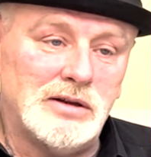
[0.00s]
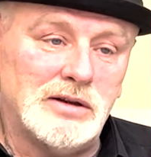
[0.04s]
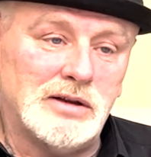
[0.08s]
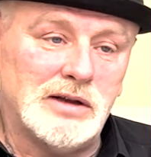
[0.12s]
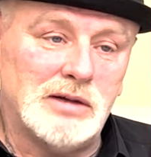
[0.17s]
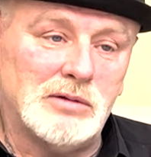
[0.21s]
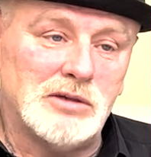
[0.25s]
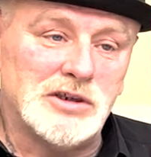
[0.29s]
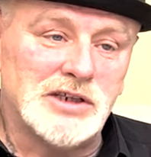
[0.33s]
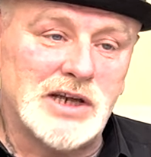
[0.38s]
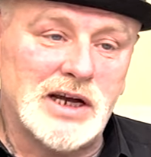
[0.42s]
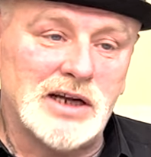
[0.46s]

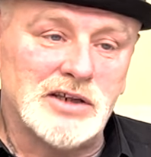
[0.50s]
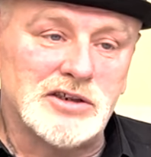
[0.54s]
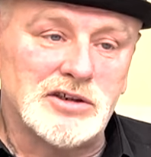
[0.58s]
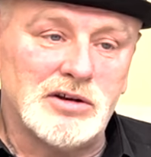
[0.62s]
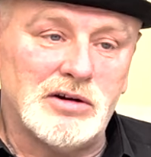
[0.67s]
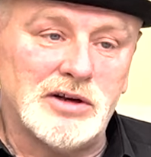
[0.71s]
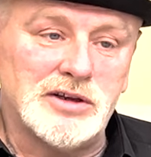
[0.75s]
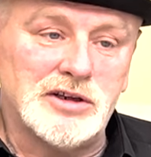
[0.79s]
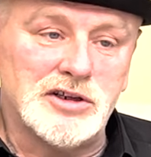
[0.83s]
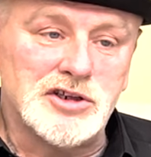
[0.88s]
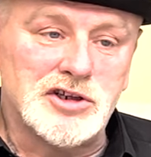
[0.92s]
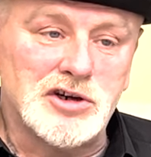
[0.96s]
that was
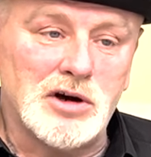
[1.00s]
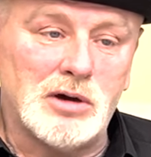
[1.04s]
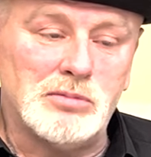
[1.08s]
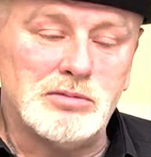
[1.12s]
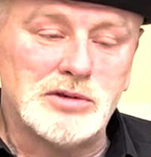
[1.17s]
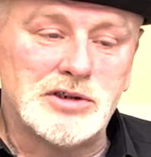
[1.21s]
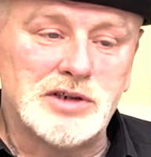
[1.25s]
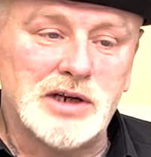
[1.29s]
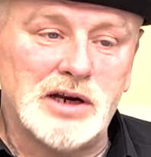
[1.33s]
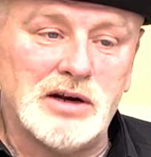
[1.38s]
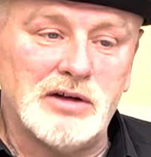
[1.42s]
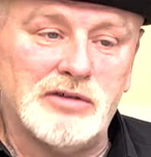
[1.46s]
outside the
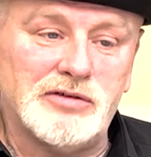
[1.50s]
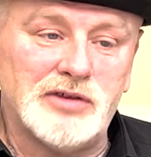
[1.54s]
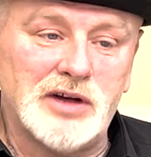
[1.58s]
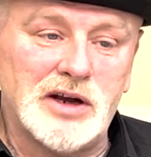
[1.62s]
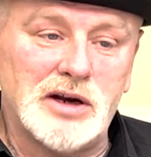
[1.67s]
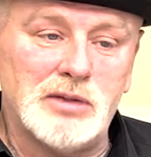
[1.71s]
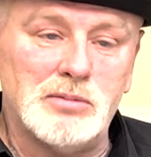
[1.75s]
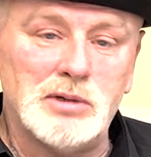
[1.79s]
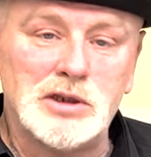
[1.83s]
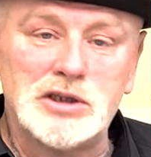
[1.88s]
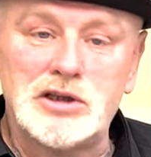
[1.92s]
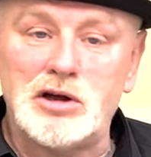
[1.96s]
shops, and I
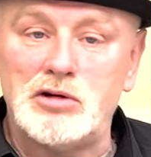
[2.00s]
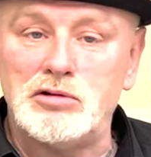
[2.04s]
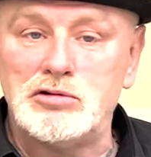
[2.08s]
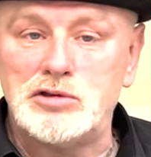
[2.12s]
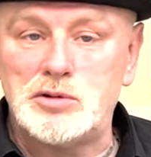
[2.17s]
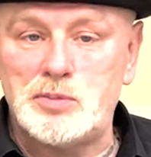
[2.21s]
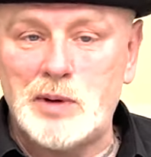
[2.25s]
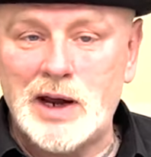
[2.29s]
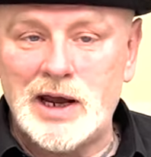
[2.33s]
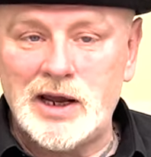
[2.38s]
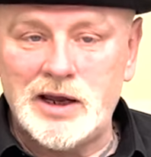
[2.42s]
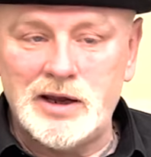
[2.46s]
found a
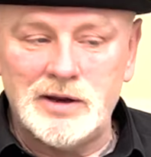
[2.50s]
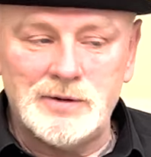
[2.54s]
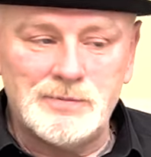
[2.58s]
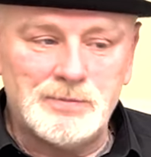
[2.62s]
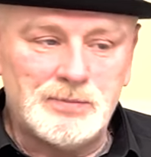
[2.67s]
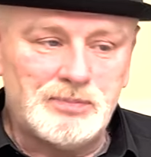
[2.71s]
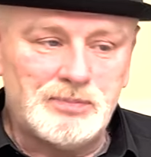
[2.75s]
McDonald's bag.